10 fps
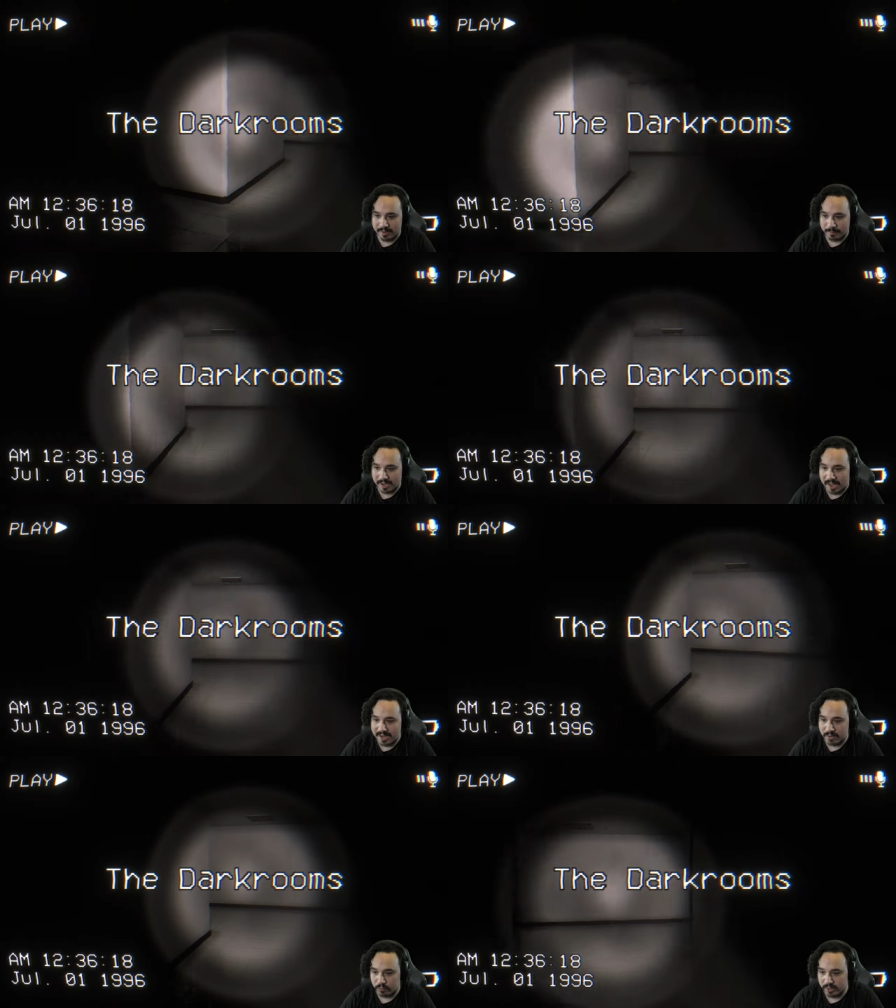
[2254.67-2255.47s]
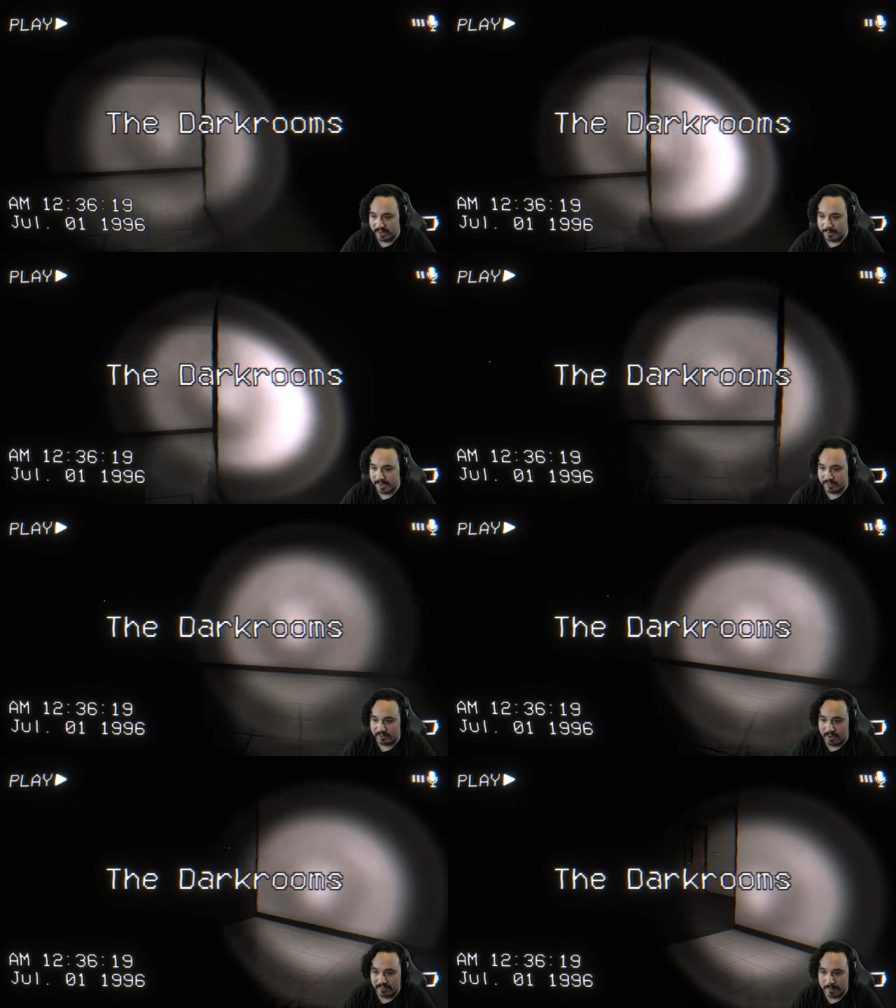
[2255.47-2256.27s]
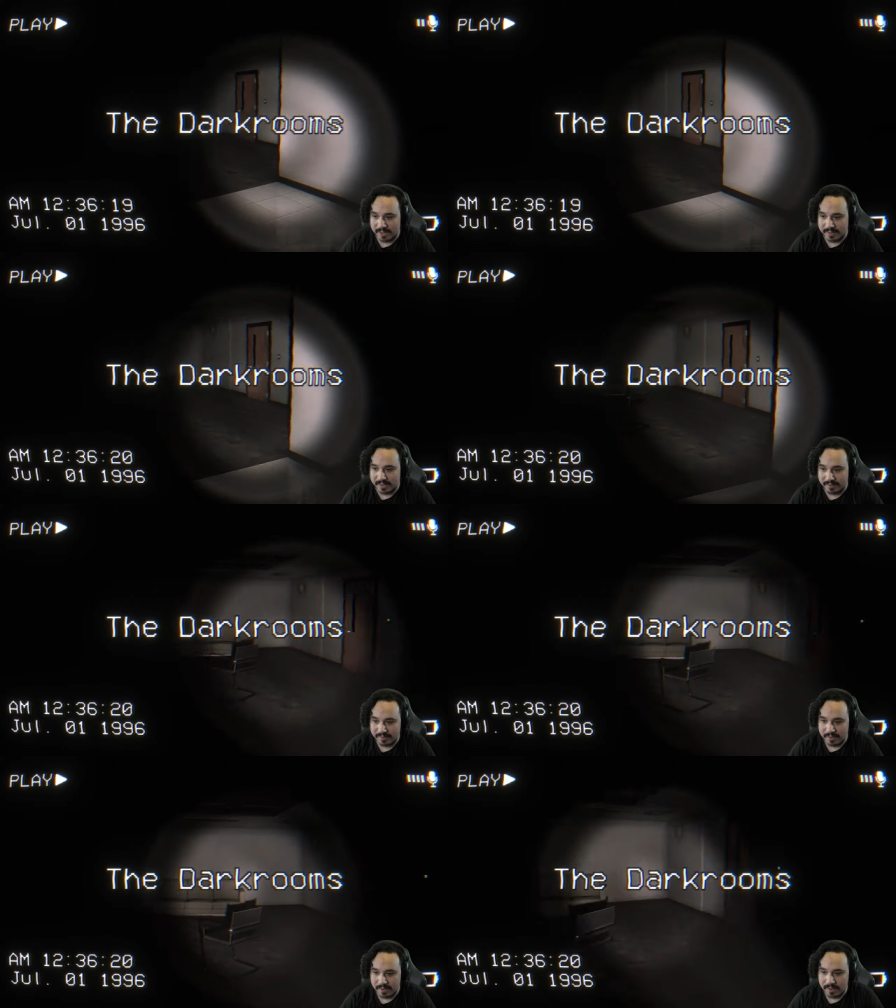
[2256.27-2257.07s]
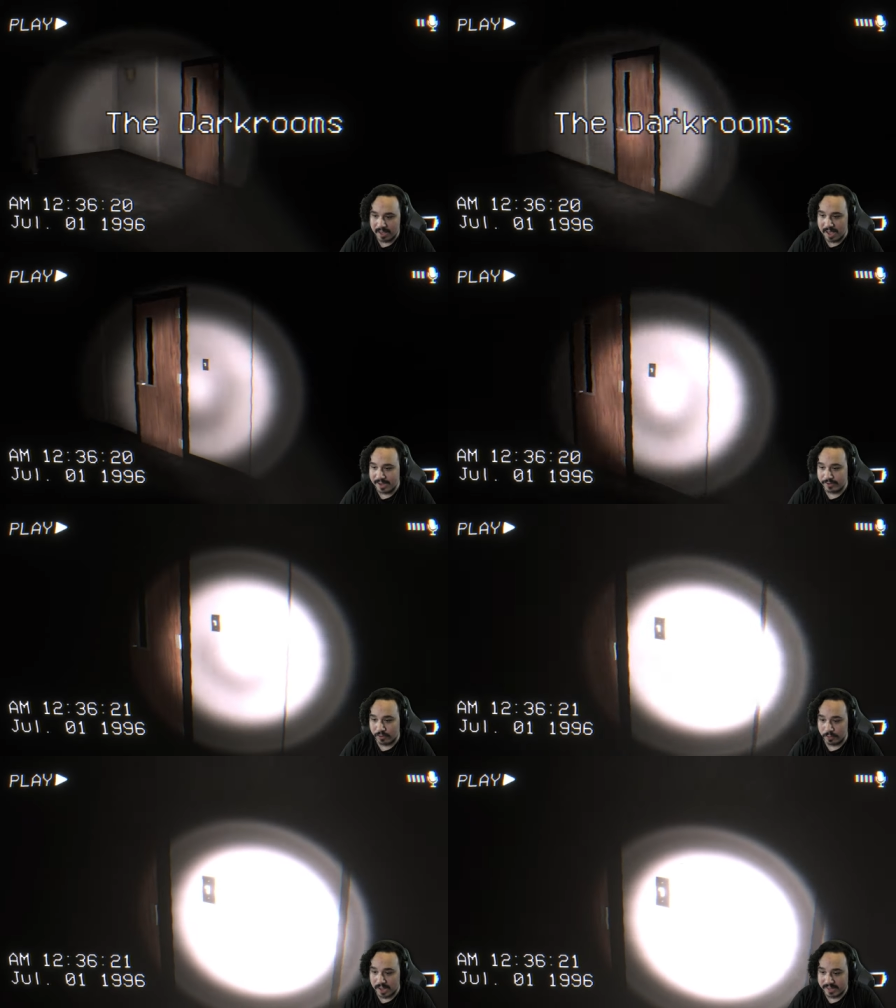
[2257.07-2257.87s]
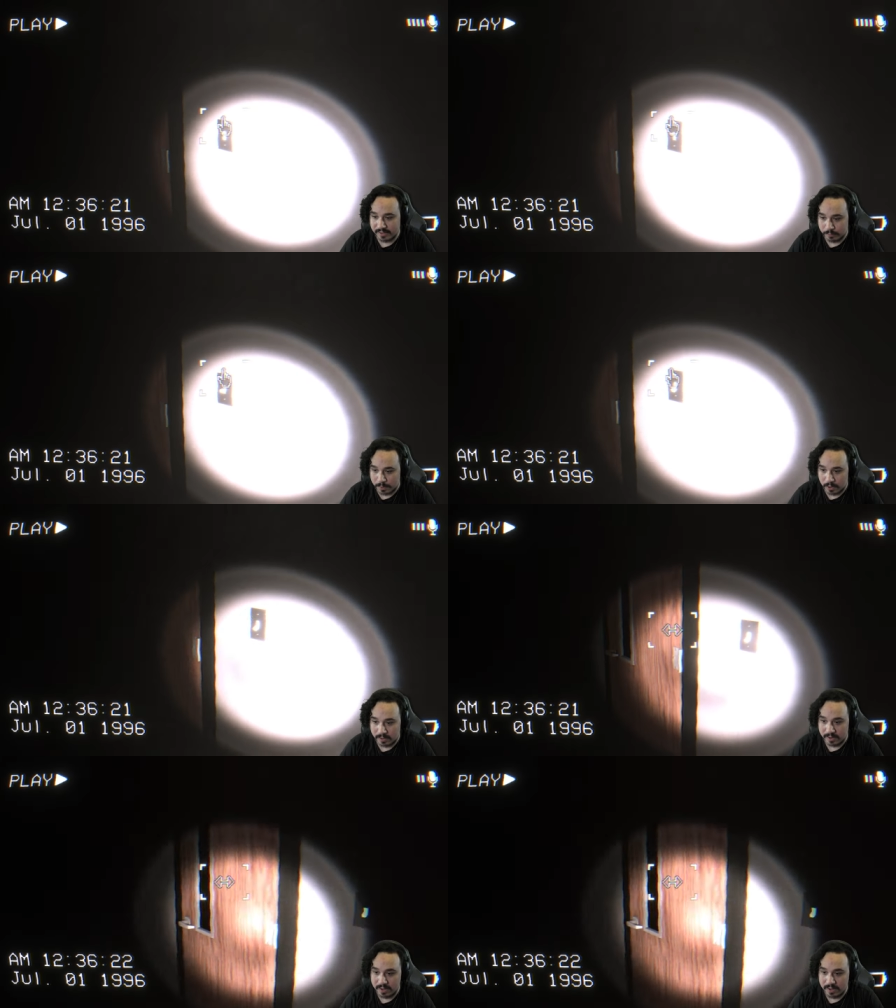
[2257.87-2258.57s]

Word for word: and I'm kind of really pissed off about this. I don't like this part.